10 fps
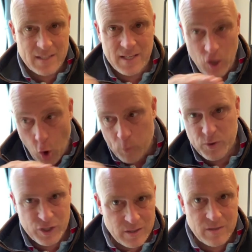the
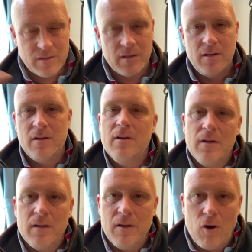options
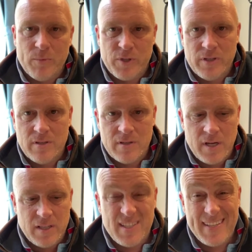
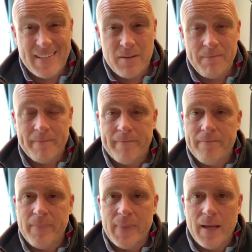system,
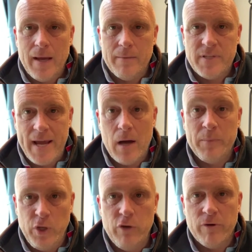to
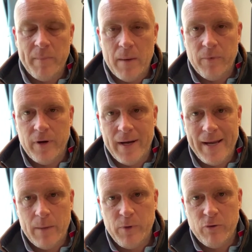help you remember it and
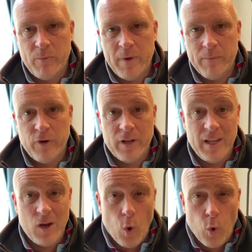help you remember it,
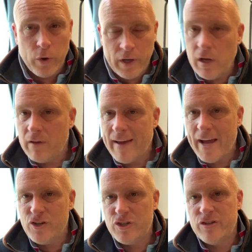the order of how
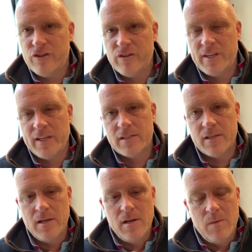you should do things.
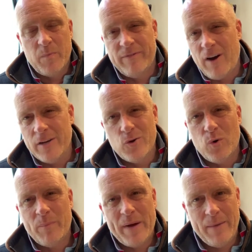Provide your
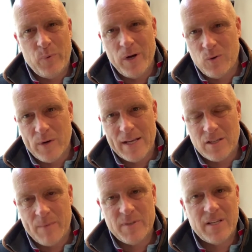order paperwork, all that
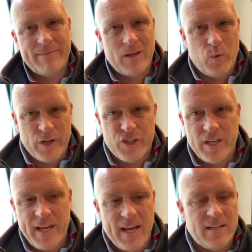type of stuff, the
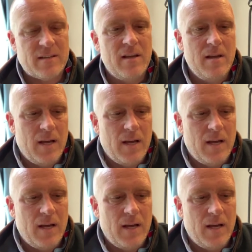questionnaires,